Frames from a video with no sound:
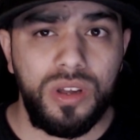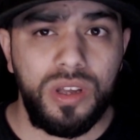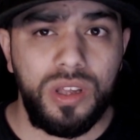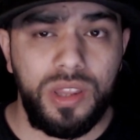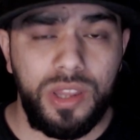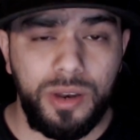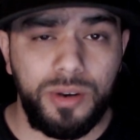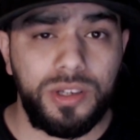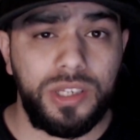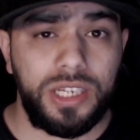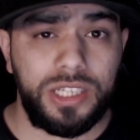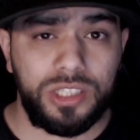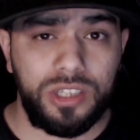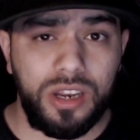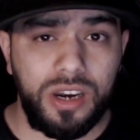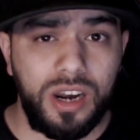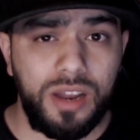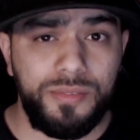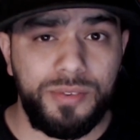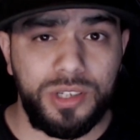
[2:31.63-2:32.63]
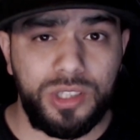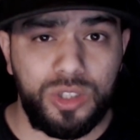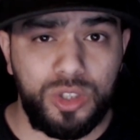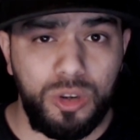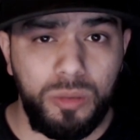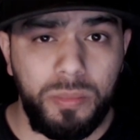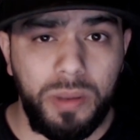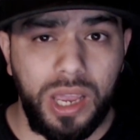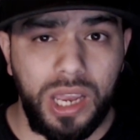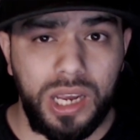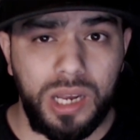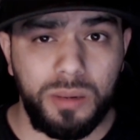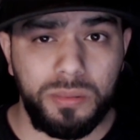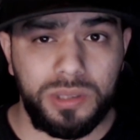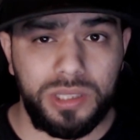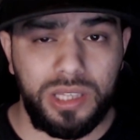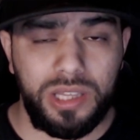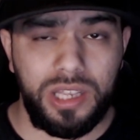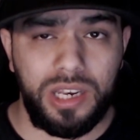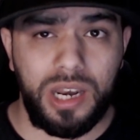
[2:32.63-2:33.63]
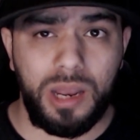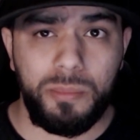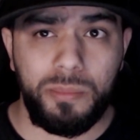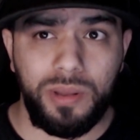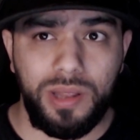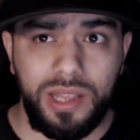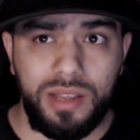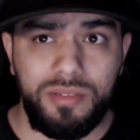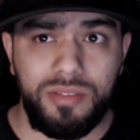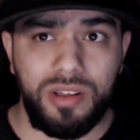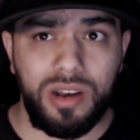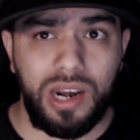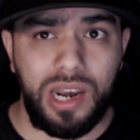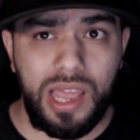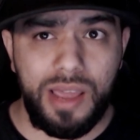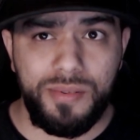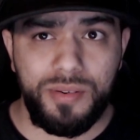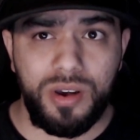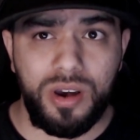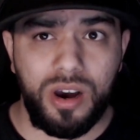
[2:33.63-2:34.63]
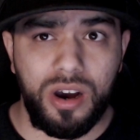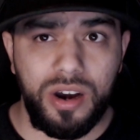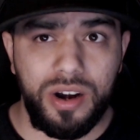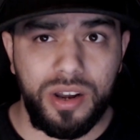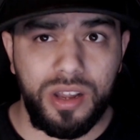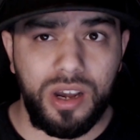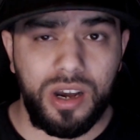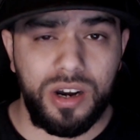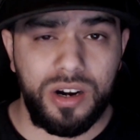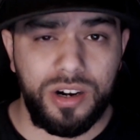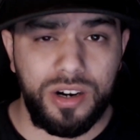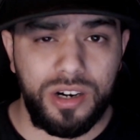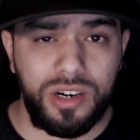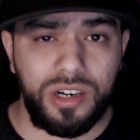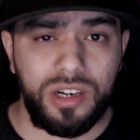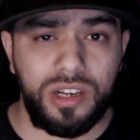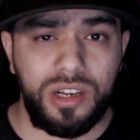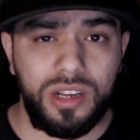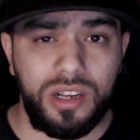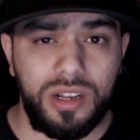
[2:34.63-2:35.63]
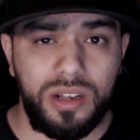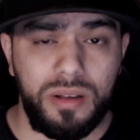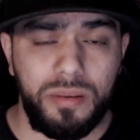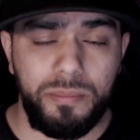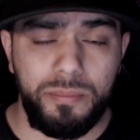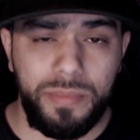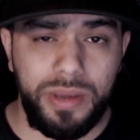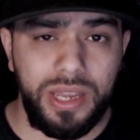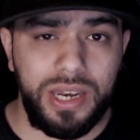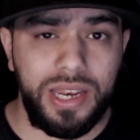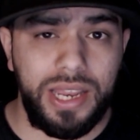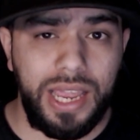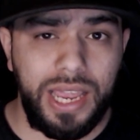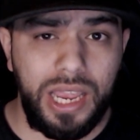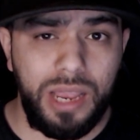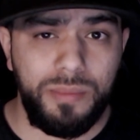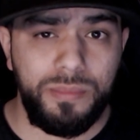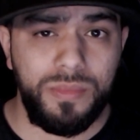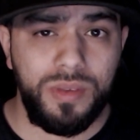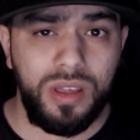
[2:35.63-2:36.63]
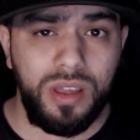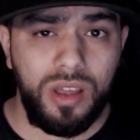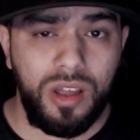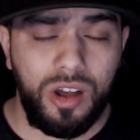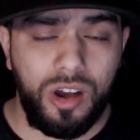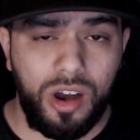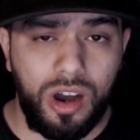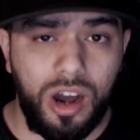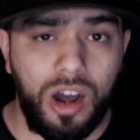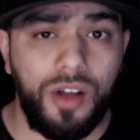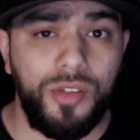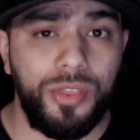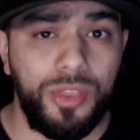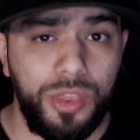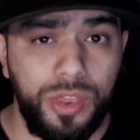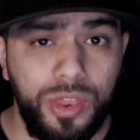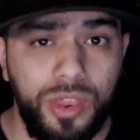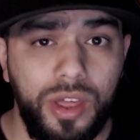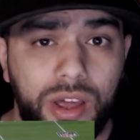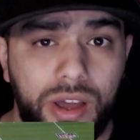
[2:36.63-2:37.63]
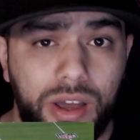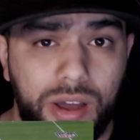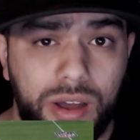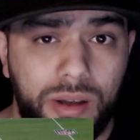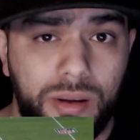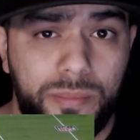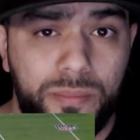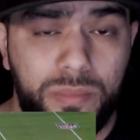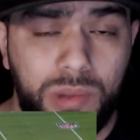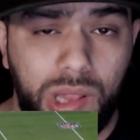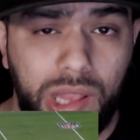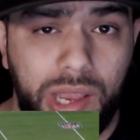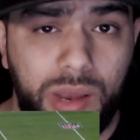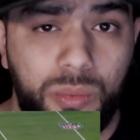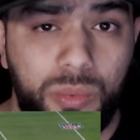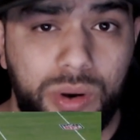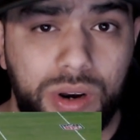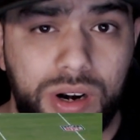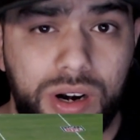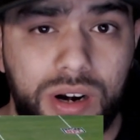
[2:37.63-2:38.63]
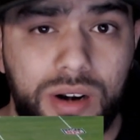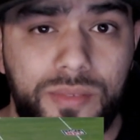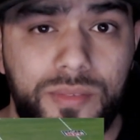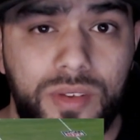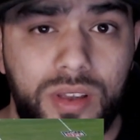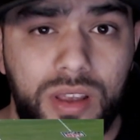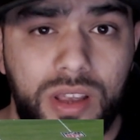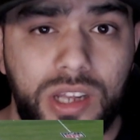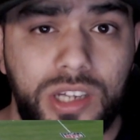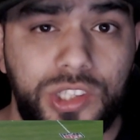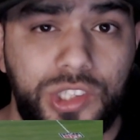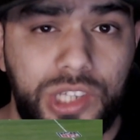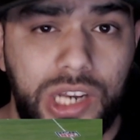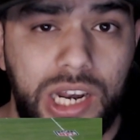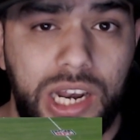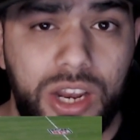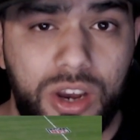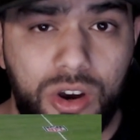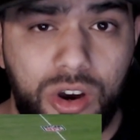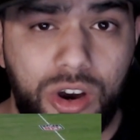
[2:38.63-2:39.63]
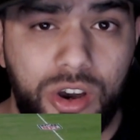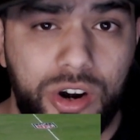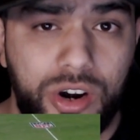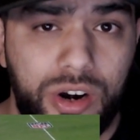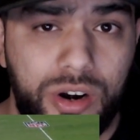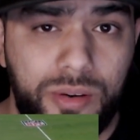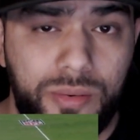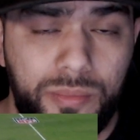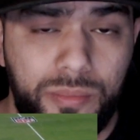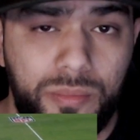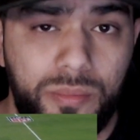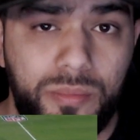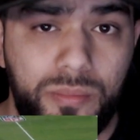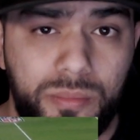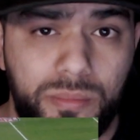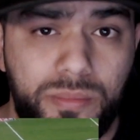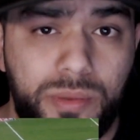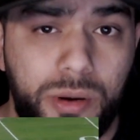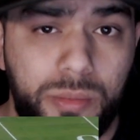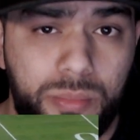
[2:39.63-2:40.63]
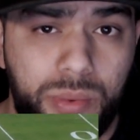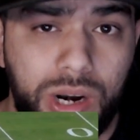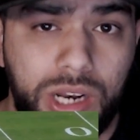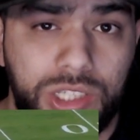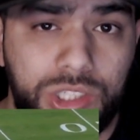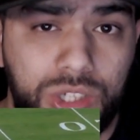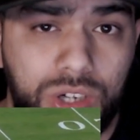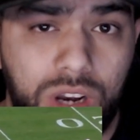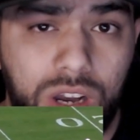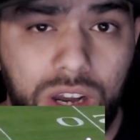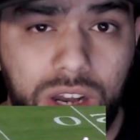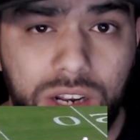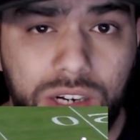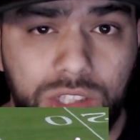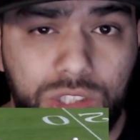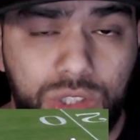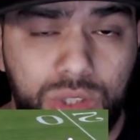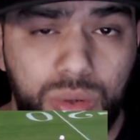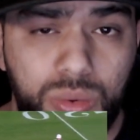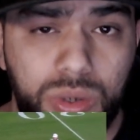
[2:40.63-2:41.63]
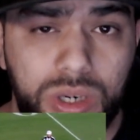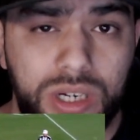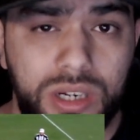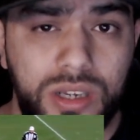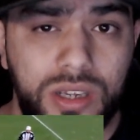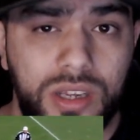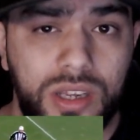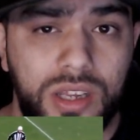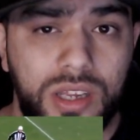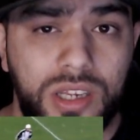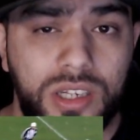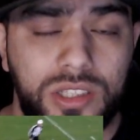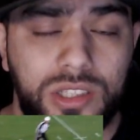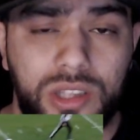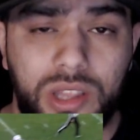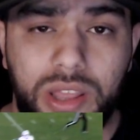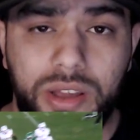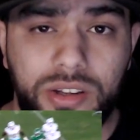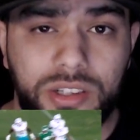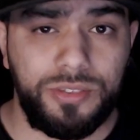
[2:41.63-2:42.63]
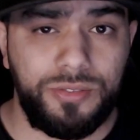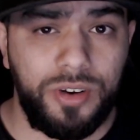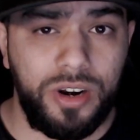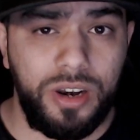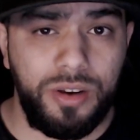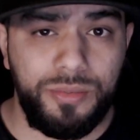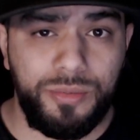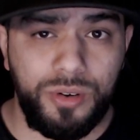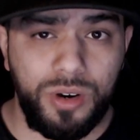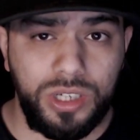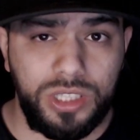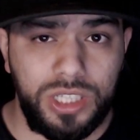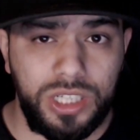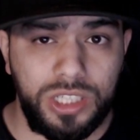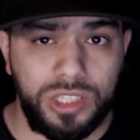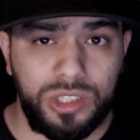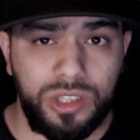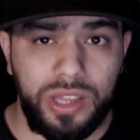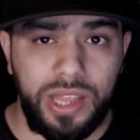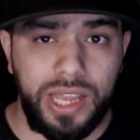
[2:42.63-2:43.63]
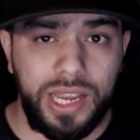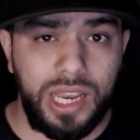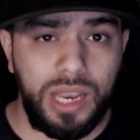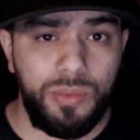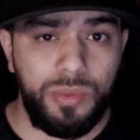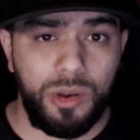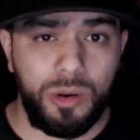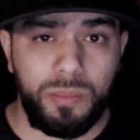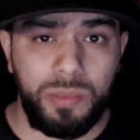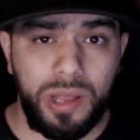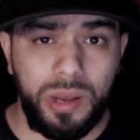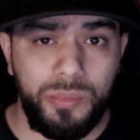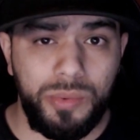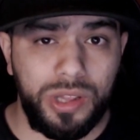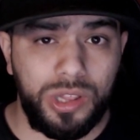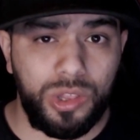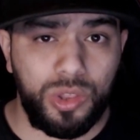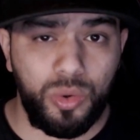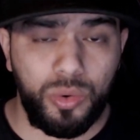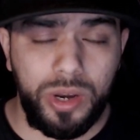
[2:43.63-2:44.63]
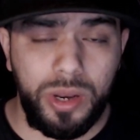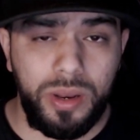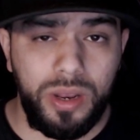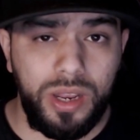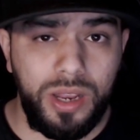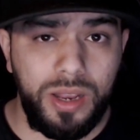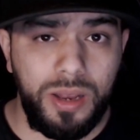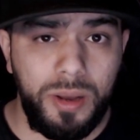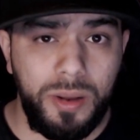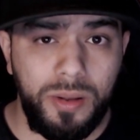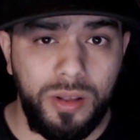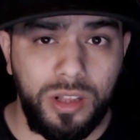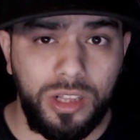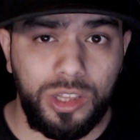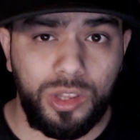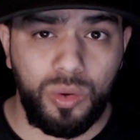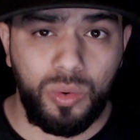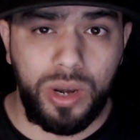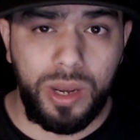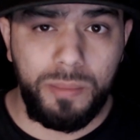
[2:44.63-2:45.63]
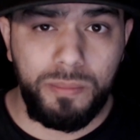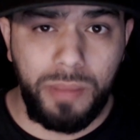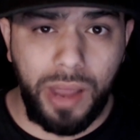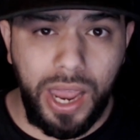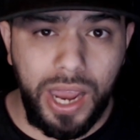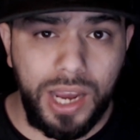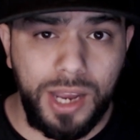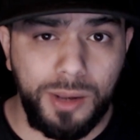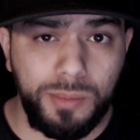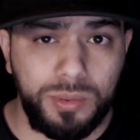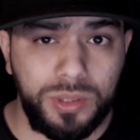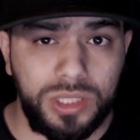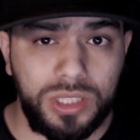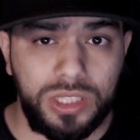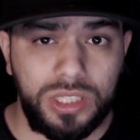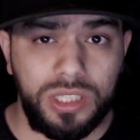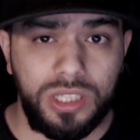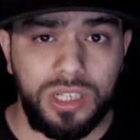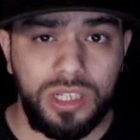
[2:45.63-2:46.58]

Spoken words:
they started off with two backups. And then I believe their left guard got hurt mid-game on the play where Jalen Carter put pressure on Tua. So that was very unfortunate. So that game they were playing with three backups